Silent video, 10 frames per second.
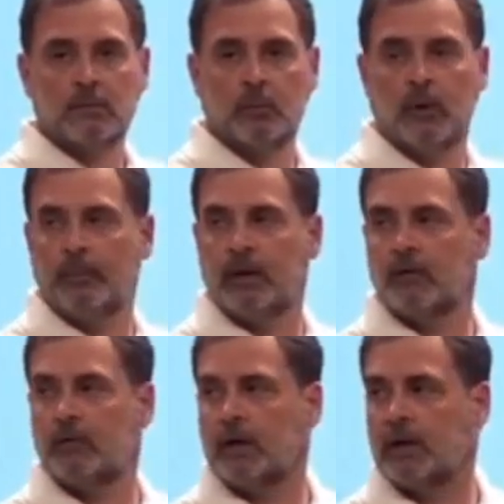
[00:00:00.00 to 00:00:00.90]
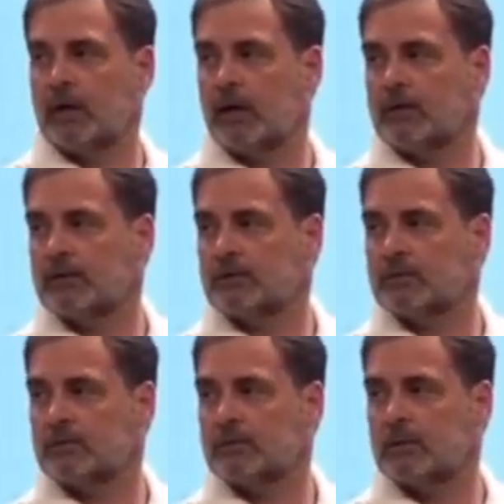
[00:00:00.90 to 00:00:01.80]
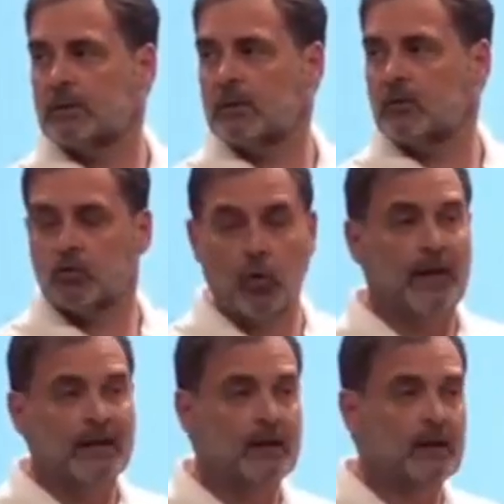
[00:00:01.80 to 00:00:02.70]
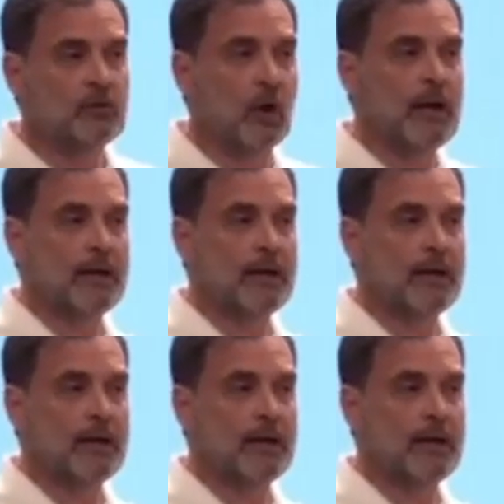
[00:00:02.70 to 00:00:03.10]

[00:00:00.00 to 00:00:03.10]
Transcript: we are being given data like this, so that it is not